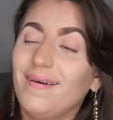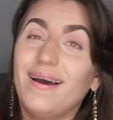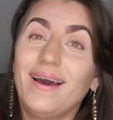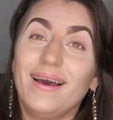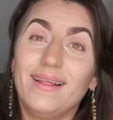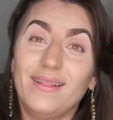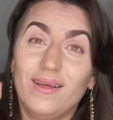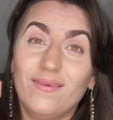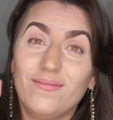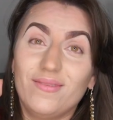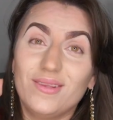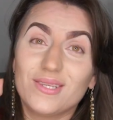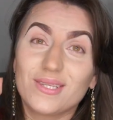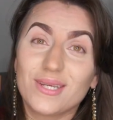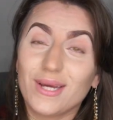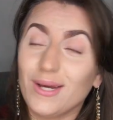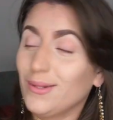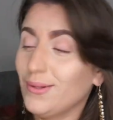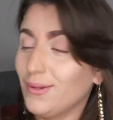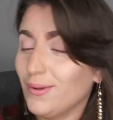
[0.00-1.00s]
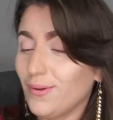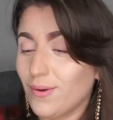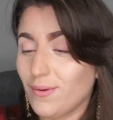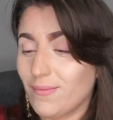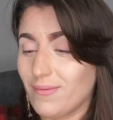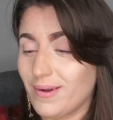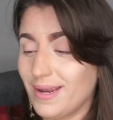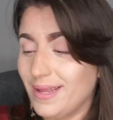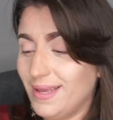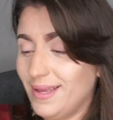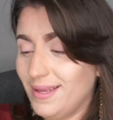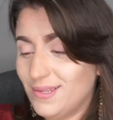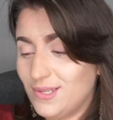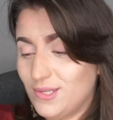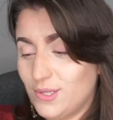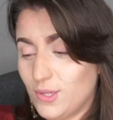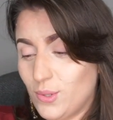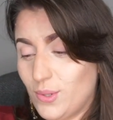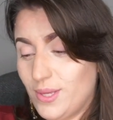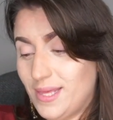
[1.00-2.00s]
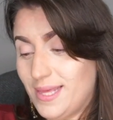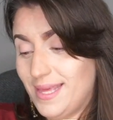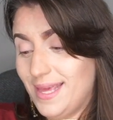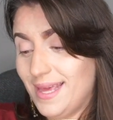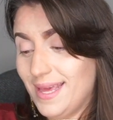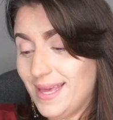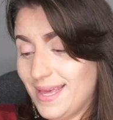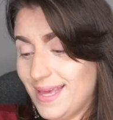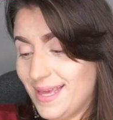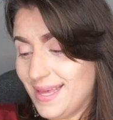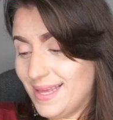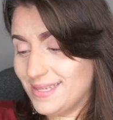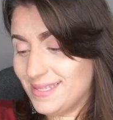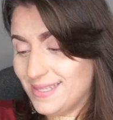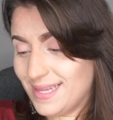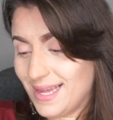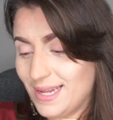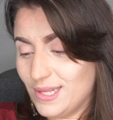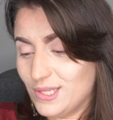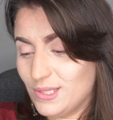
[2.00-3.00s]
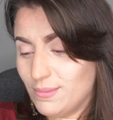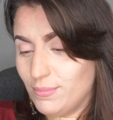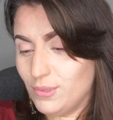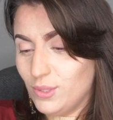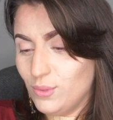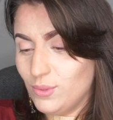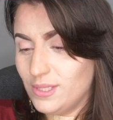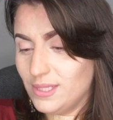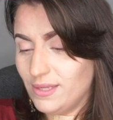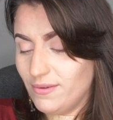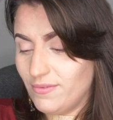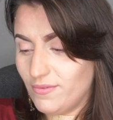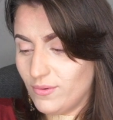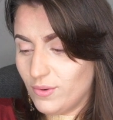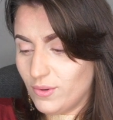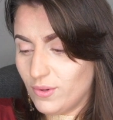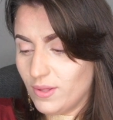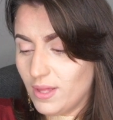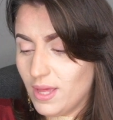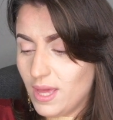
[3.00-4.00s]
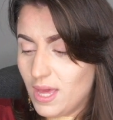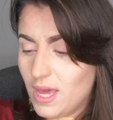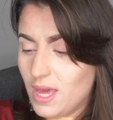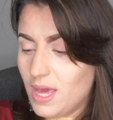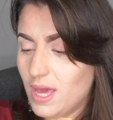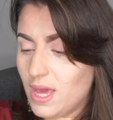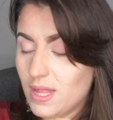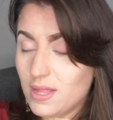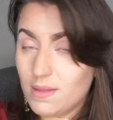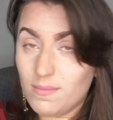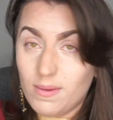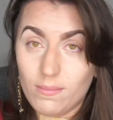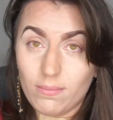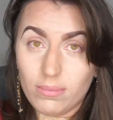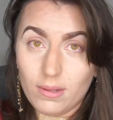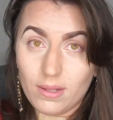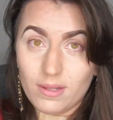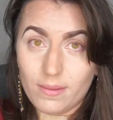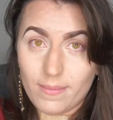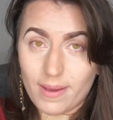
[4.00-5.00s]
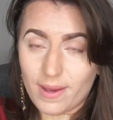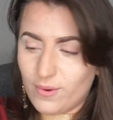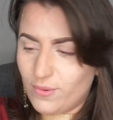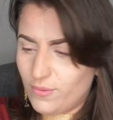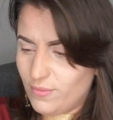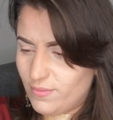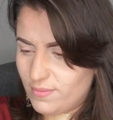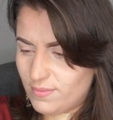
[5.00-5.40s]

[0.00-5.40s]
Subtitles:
I love this color already. So yes, that is beautiful. And let me blend them out.